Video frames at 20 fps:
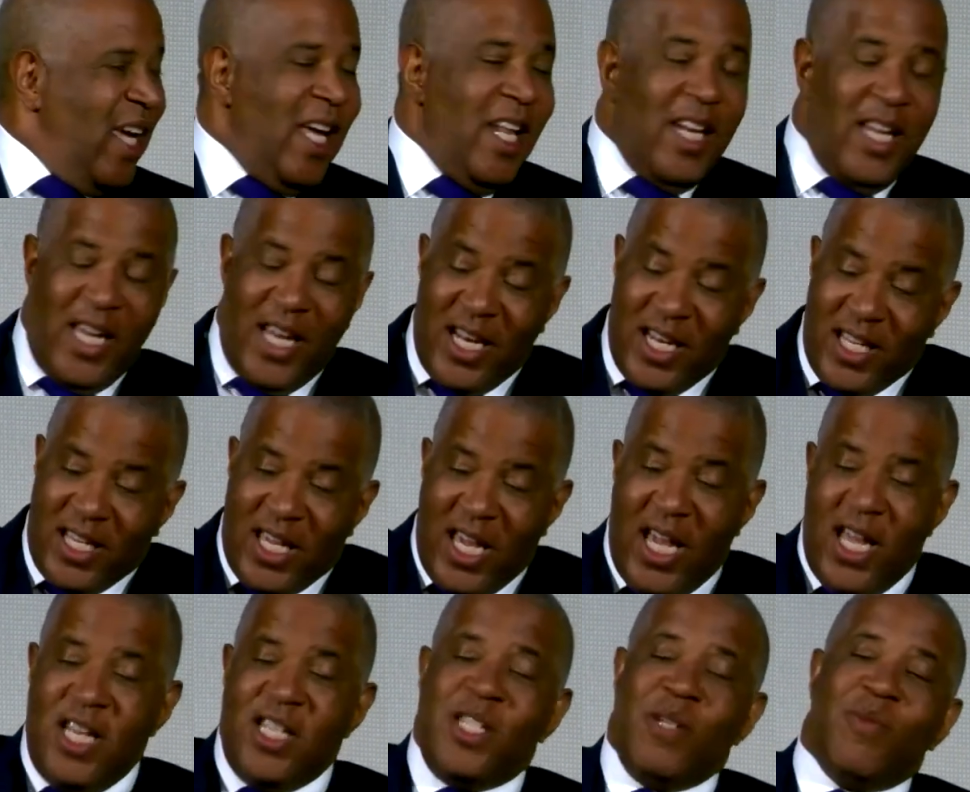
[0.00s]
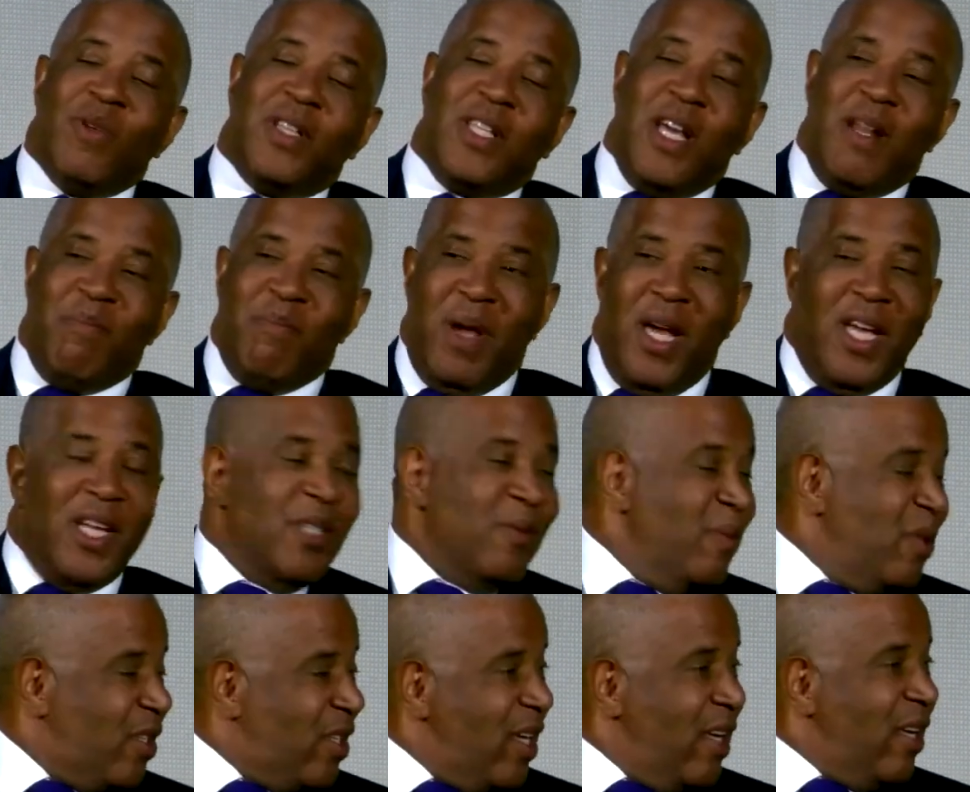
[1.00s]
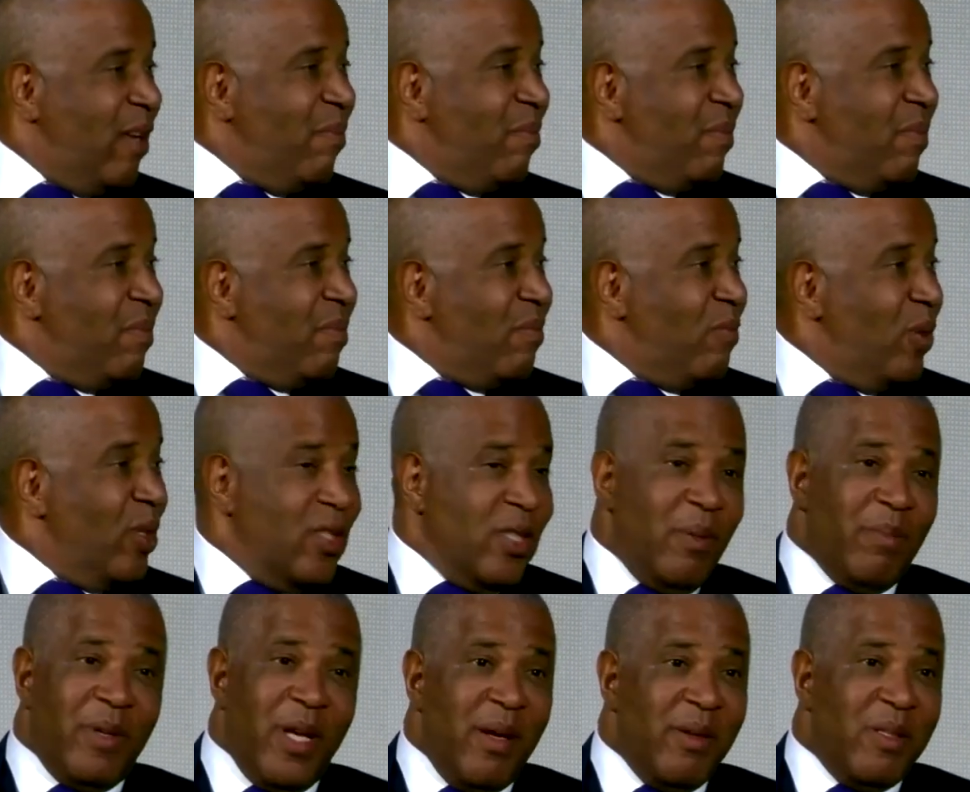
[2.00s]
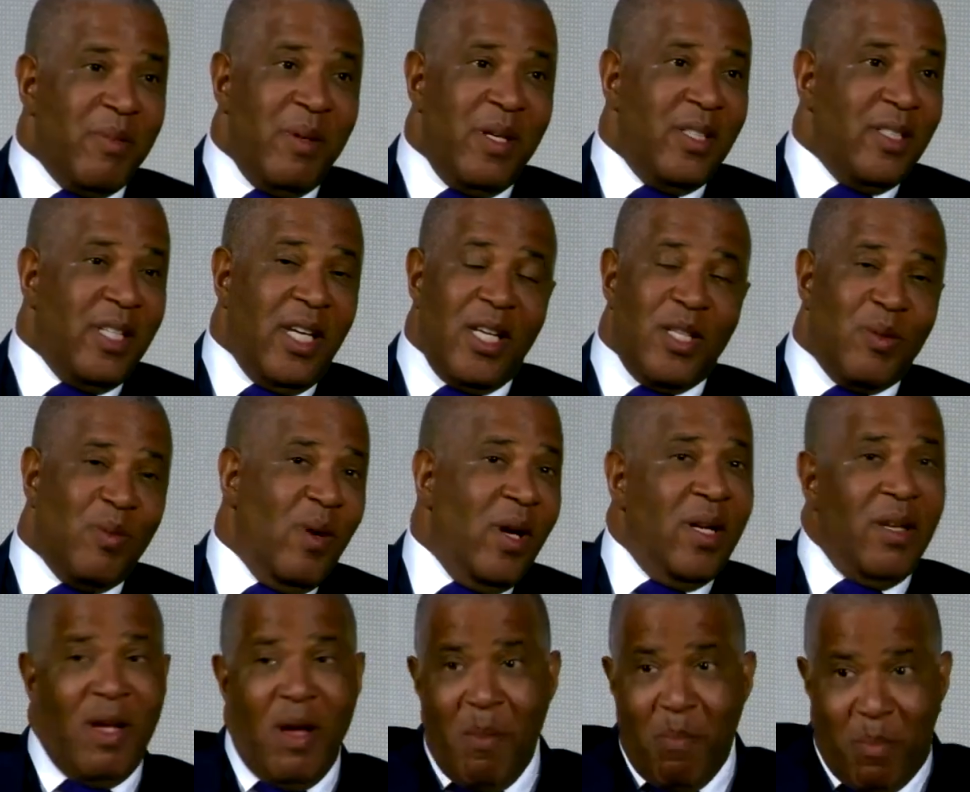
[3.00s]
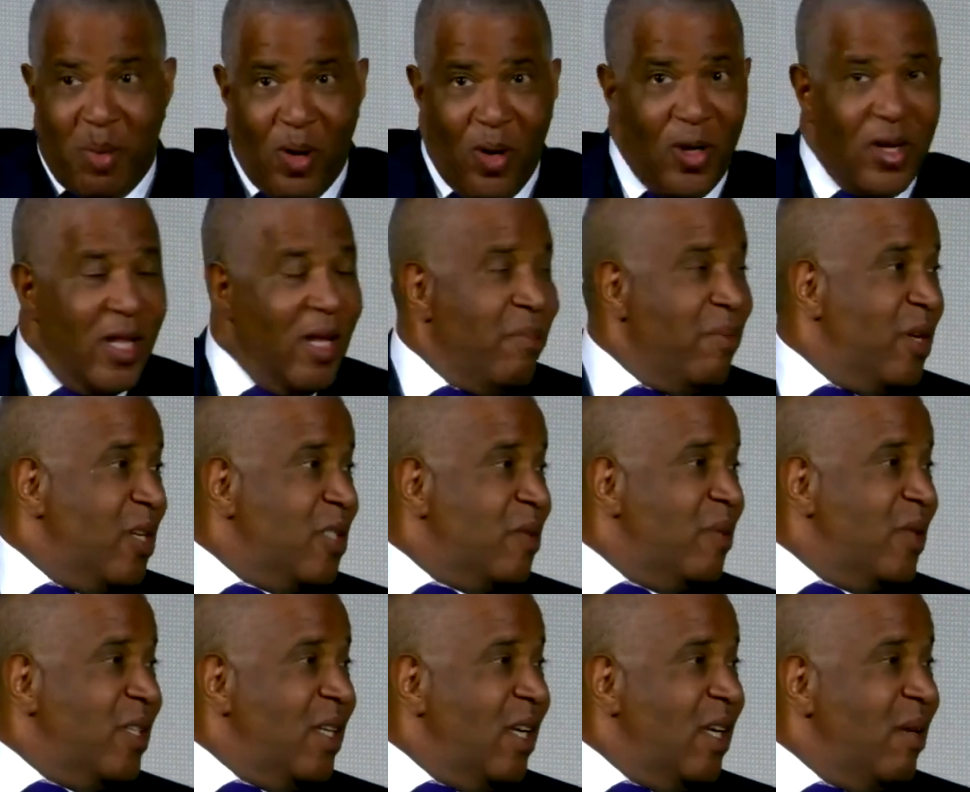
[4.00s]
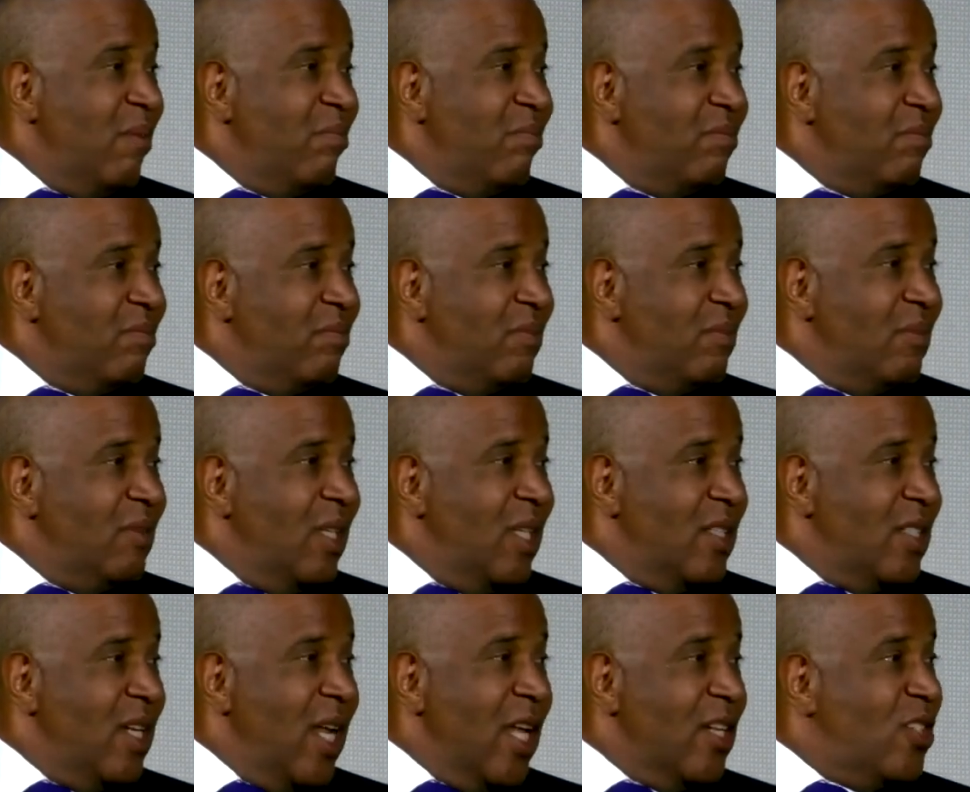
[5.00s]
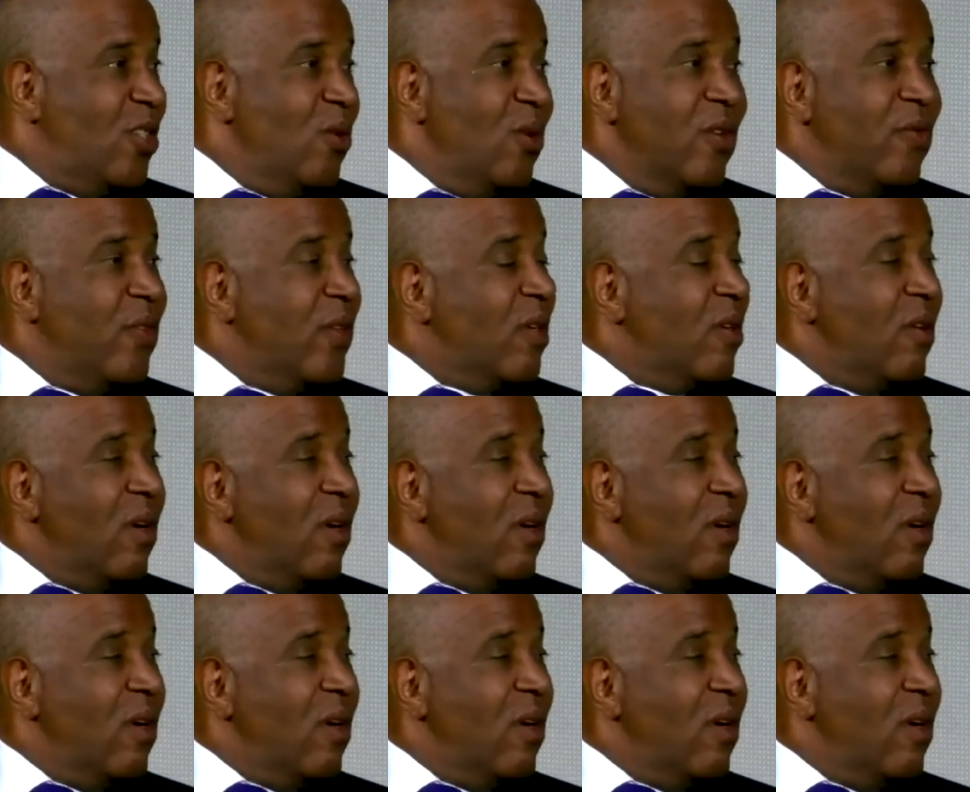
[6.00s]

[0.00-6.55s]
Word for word: in engaging with that management team, which sometimes means, guess what? Part of that management team Might is not suited for